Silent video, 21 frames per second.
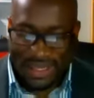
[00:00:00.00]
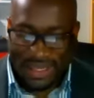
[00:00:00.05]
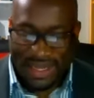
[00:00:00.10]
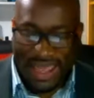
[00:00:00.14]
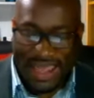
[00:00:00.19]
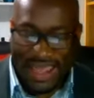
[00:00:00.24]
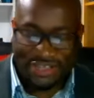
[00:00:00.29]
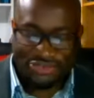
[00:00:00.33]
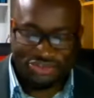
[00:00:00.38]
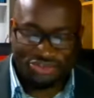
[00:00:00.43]

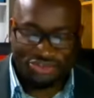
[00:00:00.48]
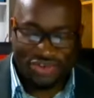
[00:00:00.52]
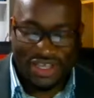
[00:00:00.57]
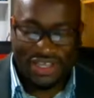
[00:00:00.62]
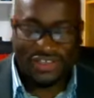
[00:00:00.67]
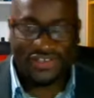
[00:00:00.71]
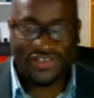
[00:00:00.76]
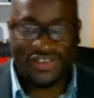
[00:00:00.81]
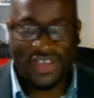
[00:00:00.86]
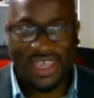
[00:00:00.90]
like
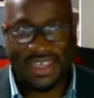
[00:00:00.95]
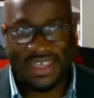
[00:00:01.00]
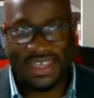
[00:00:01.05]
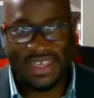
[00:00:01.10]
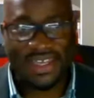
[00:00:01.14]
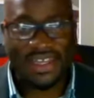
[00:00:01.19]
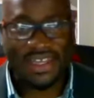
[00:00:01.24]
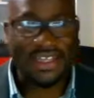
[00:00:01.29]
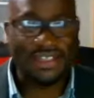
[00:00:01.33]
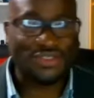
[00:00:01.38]
trees
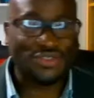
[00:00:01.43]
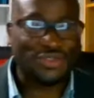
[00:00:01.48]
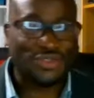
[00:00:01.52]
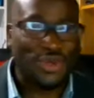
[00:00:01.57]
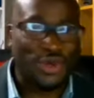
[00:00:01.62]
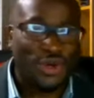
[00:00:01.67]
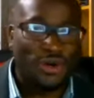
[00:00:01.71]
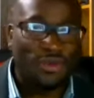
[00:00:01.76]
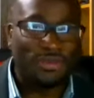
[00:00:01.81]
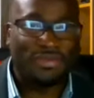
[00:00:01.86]
shaking in a
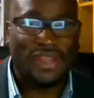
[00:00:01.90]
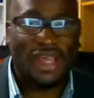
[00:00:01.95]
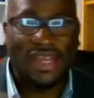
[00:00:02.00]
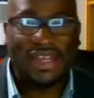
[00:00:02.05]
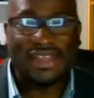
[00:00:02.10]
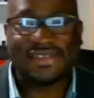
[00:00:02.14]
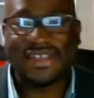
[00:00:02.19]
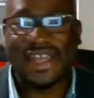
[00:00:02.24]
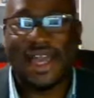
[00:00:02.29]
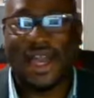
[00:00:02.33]
storm.
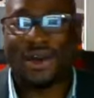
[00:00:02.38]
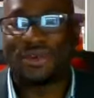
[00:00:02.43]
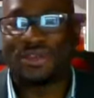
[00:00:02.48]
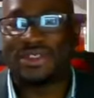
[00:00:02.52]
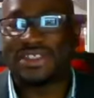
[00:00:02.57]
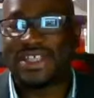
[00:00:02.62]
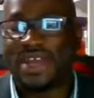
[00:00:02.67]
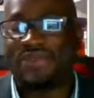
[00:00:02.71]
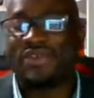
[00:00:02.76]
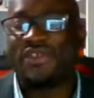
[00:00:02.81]
That is
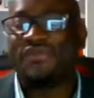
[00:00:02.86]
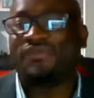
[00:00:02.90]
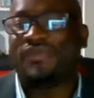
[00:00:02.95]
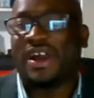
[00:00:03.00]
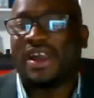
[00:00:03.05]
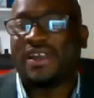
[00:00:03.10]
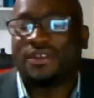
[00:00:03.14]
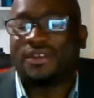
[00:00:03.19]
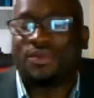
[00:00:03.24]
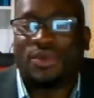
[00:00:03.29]
how
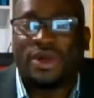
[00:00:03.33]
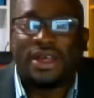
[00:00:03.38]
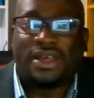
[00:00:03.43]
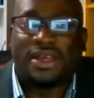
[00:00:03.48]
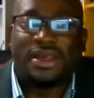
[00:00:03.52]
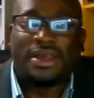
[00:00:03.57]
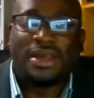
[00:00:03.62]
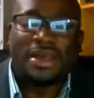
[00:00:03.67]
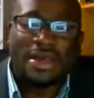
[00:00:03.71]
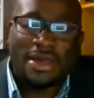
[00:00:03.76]
terrified they
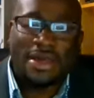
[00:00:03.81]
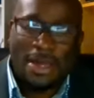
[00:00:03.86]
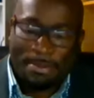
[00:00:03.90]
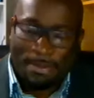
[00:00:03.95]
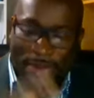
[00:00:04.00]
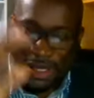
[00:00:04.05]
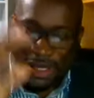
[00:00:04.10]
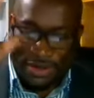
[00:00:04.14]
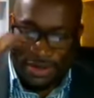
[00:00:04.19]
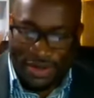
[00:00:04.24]
were
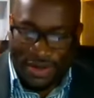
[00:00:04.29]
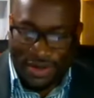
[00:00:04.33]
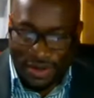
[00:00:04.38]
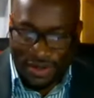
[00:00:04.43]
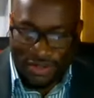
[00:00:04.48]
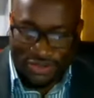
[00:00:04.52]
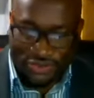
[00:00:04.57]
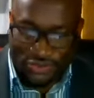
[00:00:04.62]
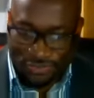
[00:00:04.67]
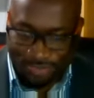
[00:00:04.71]
but
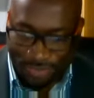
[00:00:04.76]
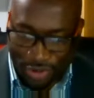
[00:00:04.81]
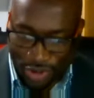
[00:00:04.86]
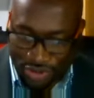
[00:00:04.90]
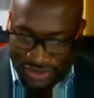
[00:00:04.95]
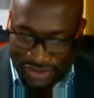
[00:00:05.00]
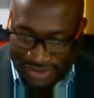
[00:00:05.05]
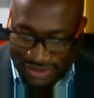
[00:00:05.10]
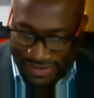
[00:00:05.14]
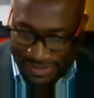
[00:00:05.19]
God
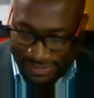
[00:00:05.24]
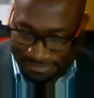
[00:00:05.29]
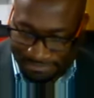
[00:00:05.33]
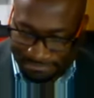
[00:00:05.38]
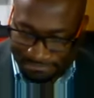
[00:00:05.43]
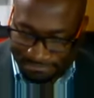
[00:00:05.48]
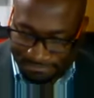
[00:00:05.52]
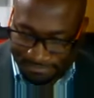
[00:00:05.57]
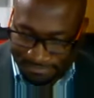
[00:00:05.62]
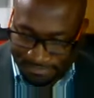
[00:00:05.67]
spoke to
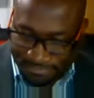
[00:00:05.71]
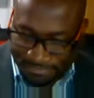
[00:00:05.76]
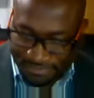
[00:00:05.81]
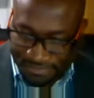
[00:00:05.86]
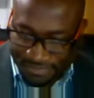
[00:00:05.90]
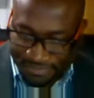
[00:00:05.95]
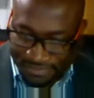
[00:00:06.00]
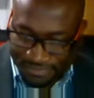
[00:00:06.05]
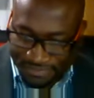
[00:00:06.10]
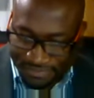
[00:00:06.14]
them.
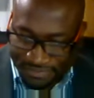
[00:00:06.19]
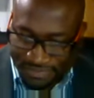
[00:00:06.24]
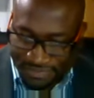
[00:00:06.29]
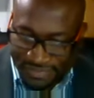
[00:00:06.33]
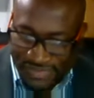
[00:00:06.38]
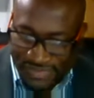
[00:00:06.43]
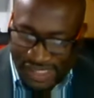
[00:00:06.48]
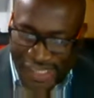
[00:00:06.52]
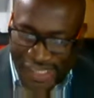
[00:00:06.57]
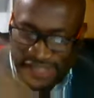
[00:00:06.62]

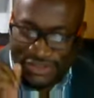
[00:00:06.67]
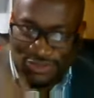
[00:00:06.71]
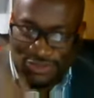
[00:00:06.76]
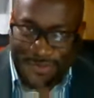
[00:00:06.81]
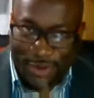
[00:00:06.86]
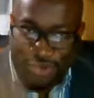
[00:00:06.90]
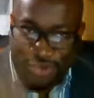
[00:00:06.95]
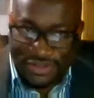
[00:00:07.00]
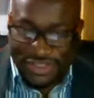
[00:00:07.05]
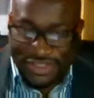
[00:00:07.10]
He
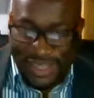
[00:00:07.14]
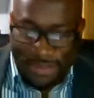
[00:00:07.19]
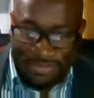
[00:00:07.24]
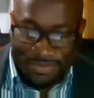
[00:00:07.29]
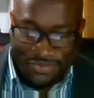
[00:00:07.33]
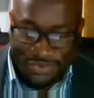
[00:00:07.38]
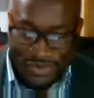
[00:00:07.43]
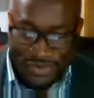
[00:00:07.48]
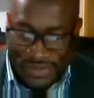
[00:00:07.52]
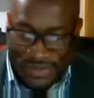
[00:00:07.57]
spoke to
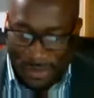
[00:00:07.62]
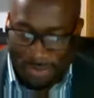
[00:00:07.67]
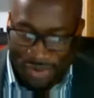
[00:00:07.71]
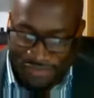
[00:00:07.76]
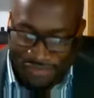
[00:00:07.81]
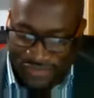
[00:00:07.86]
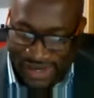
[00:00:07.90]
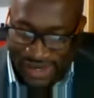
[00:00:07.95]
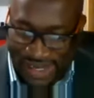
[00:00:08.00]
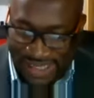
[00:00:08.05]
them through the
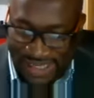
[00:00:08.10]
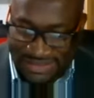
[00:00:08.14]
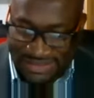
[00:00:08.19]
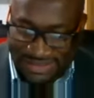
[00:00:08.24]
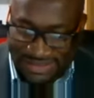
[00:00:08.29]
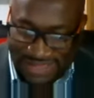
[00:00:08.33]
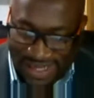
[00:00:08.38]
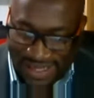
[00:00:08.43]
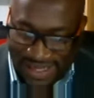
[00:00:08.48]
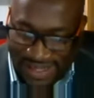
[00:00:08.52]
prophet
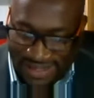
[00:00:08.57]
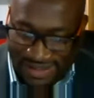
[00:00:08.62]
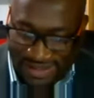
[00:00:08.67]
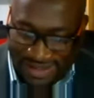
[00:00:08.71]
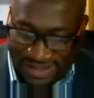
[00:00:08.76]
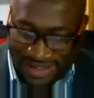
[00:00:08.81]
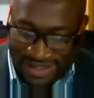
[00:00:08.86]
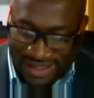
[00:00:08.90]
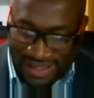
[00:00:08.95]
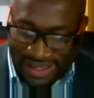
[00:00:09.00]
Isaiah,
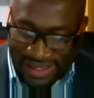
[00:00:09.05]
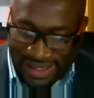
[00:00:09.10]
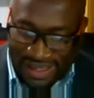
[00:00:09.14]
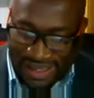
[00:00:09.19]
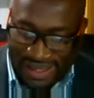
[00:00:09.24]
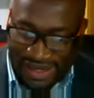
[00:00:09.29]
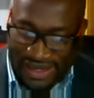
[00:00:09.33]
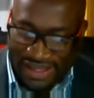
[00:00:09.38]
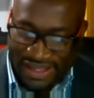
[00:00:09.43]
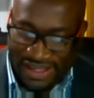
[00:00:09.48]

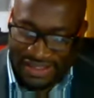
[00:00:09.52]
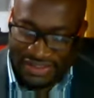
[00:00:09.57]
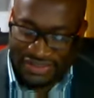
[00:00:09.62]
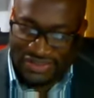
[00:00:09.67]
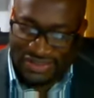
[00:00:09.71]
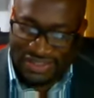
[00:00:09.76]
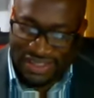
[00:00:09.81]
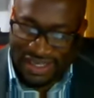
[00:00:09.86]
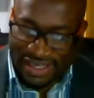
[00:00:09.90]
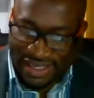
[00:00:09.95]
and he
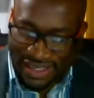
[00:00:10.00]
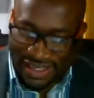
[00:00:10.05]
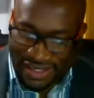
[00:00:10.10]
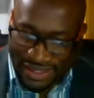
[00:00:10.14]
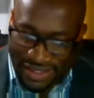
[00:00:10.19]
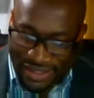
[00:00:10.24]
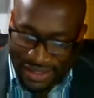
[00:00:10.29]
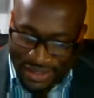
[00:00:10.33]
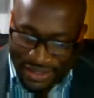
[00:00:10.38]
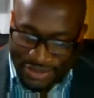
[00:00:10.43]

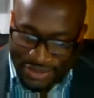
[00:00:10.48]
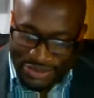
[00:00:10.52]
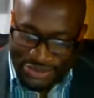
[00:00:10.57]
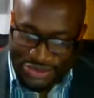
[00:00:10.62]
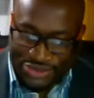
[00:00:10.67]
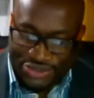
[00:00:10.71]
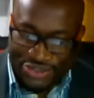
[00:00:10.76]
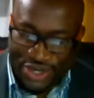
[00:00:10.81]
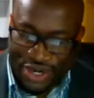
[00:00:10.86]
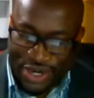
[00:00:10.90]
said,
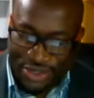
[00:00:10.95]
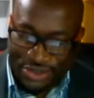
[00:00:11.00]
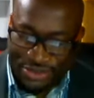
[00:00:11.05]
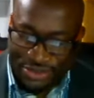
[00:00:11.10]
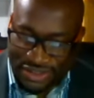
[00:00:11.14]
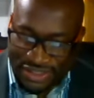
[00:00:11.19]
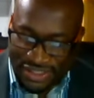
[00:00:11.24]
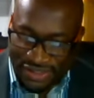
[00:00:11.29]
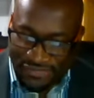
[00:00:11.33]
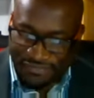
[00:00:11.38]

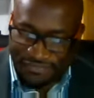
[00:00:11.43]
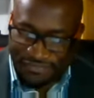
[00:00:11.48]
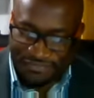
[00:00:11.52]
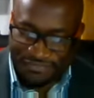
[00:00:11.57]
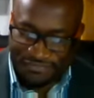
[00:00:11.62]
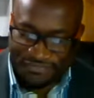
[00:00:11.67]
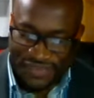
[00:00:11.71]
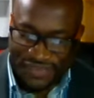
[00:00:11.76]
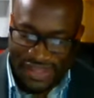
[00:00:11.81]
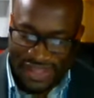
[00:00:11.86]
Don't
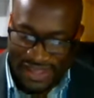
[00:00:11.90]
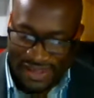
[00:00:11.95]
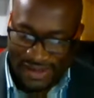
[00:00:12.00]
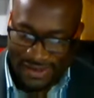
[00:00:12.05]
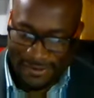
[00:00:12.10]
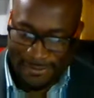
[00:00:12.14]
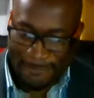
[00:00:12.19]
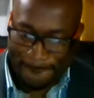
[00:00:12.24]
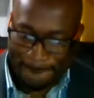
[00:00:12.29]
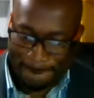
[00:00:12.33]

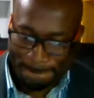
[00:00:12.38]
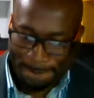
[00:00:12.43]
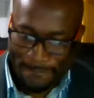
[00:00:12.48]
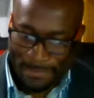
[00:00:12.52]
fear.